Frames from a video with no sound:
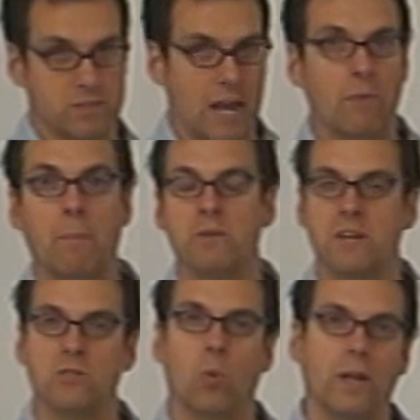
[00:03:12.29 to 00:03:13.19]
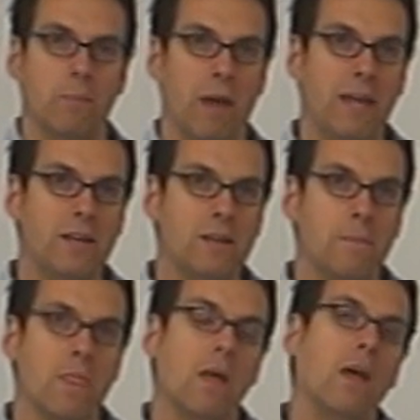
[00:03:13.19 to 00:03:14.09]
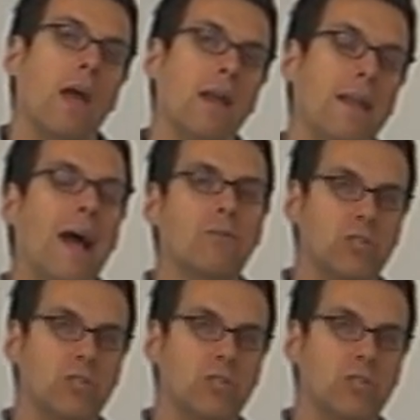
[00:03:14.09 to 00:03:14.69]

that represents what he painted. And now,